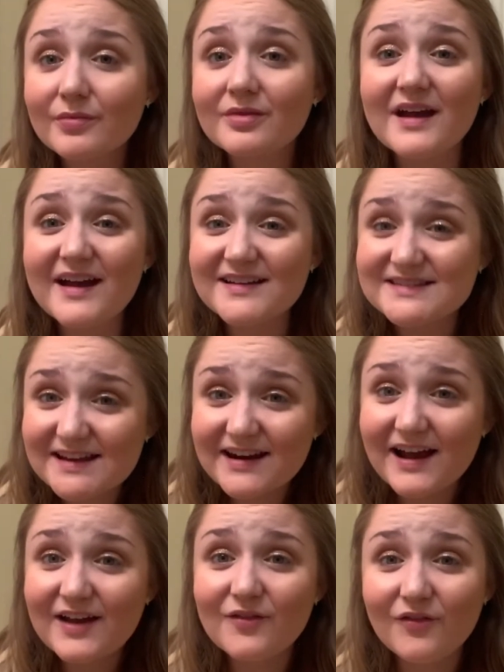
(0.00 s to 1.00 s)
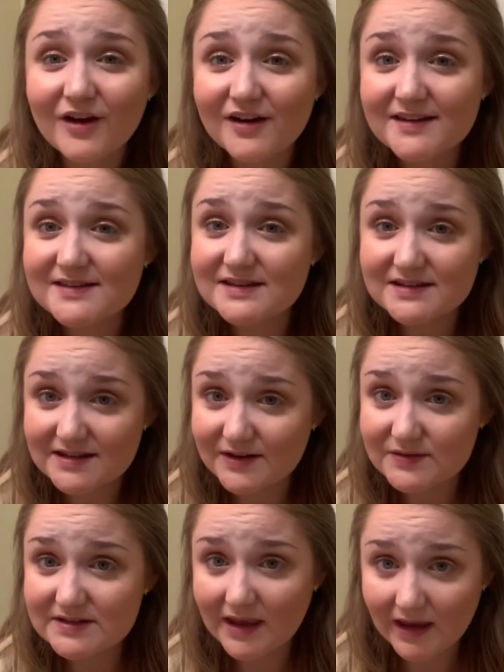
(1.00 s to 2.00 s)
Like I said, I have very sensitive
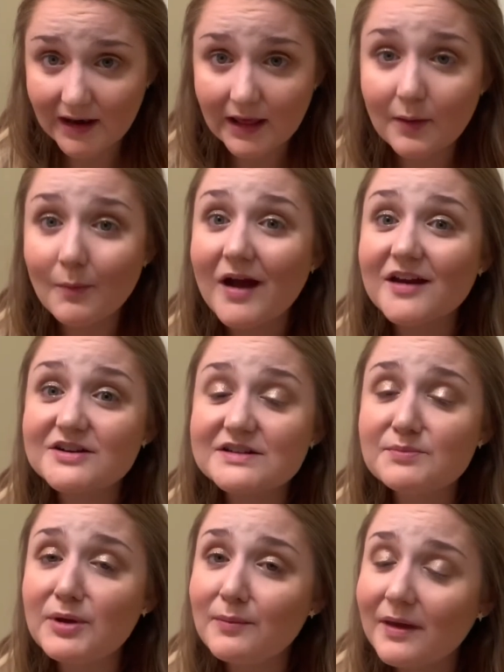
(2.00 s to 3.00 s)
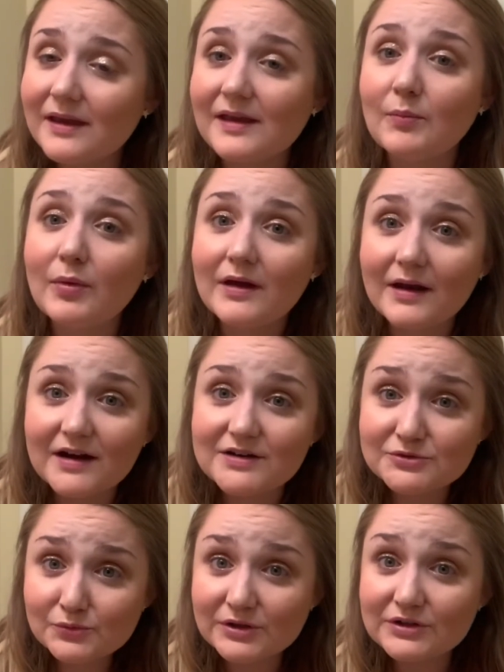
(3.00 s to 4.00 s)
skin. It might just be me, but I
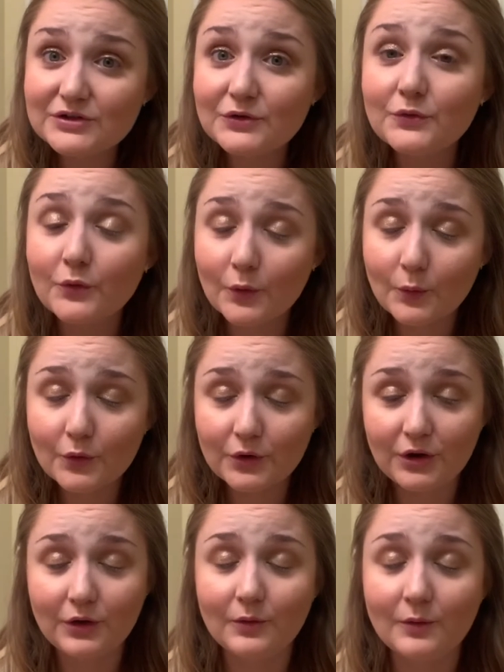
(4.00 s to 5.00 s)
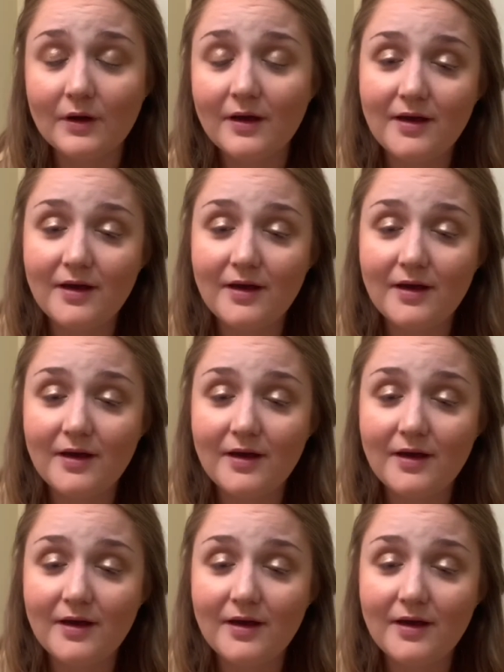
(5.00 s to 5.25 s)
just wanted to forewarn you